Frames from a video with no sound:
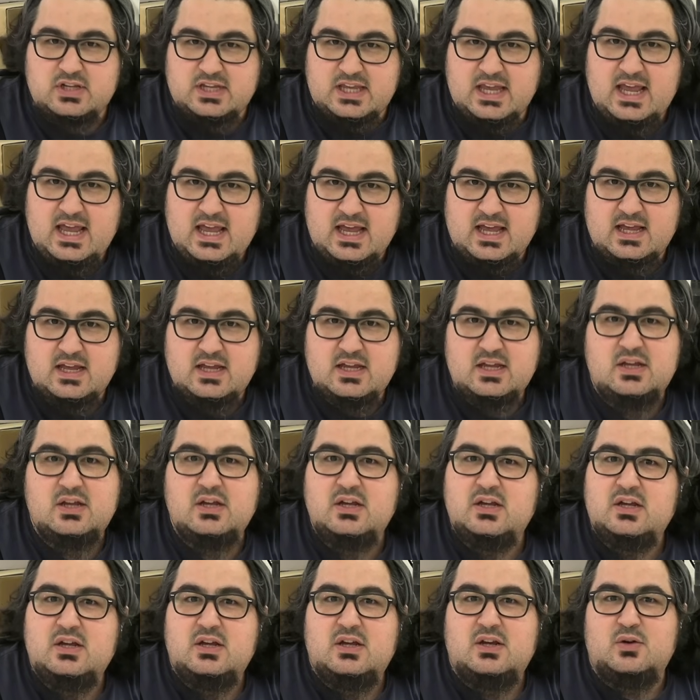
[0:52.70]
kit
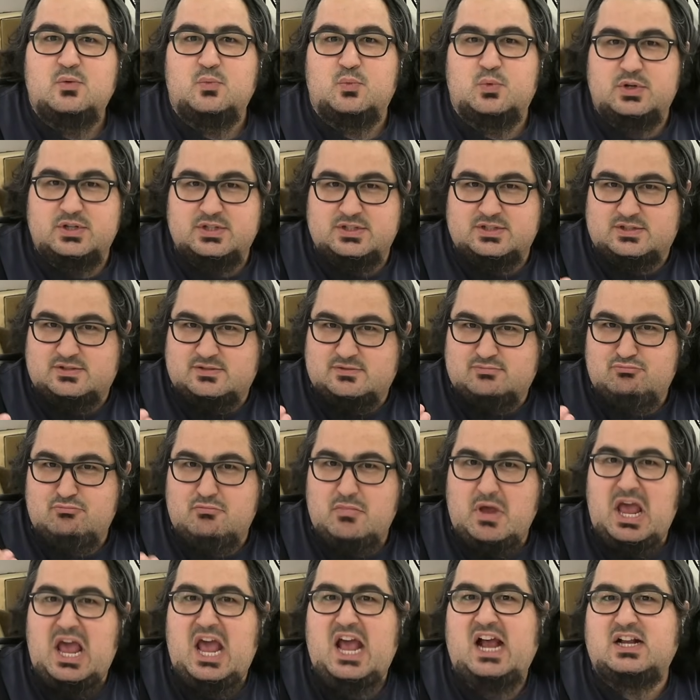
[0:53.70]
was
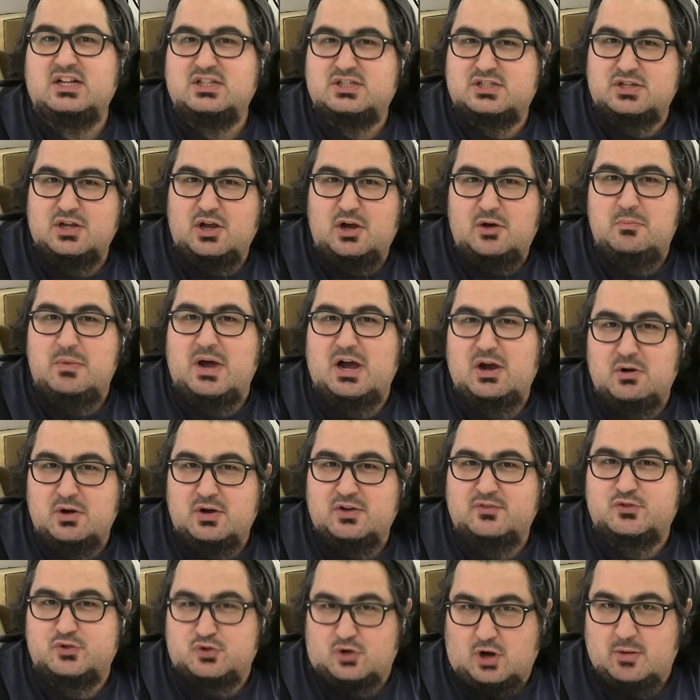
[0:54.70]
X amount
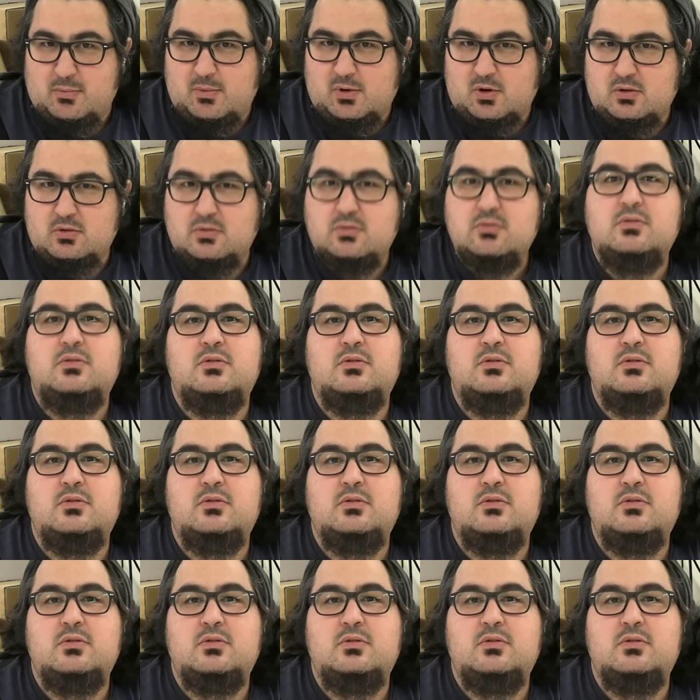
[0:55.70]
of trouble,